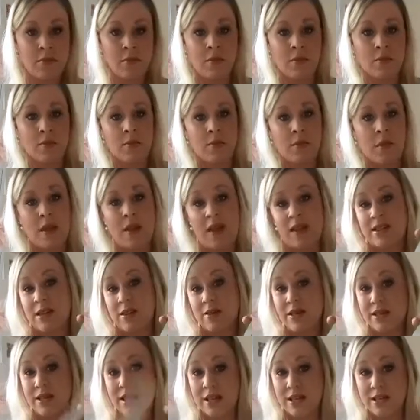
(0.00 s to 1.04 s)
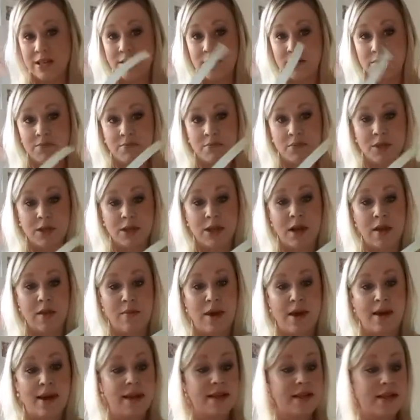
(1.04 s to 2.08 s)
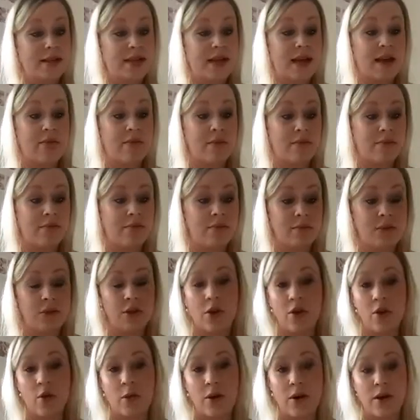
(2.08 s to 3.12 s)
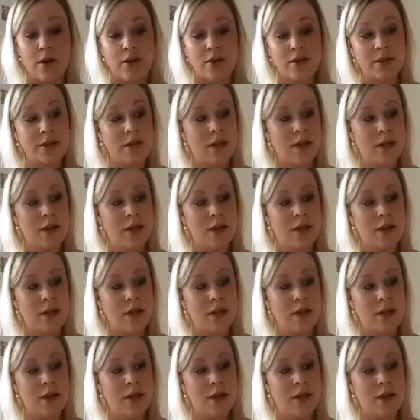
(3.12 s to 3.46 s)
And that's how easy it is to cut the magnetic tape to go on the windows.